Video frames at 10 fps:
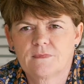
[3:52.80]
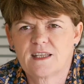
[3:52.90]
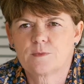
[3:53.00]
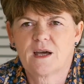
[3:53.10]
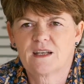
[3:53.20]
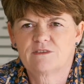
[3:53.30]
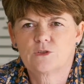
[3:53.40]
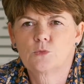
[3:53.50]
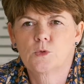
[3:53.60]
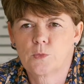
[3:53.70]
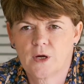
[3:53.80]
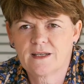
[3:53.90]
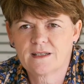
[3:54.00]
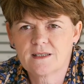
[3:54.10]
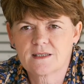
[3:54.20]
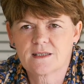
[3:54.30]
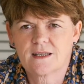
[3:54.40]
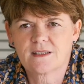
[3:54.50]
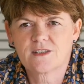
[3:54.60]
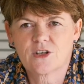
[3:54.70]
as part of normal practice,
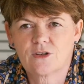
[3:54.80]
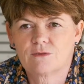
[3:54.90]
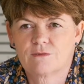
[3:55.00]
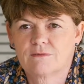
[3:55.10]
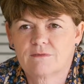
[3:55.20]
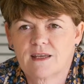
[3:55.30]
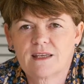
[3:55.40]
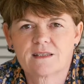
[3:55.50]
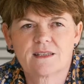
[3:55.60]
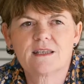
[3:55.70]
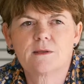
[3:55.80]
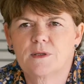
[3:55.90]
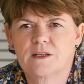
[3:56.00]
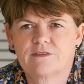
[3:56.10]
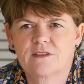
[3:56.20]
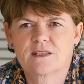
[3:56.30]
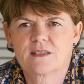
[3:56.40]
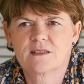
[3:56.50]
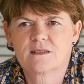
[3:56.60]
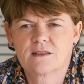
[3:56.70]
and so they can see the
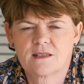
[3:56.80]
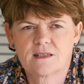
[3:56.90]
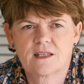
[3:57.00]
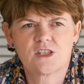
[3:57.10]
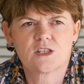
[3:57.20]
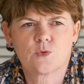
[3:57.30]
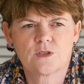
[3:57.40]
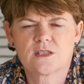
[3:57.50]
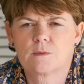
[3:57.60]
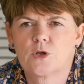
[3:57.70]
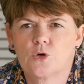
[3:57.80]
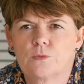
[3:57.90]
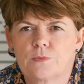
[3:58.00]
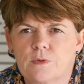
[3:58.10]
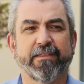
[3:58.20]
benefits, they just want some help.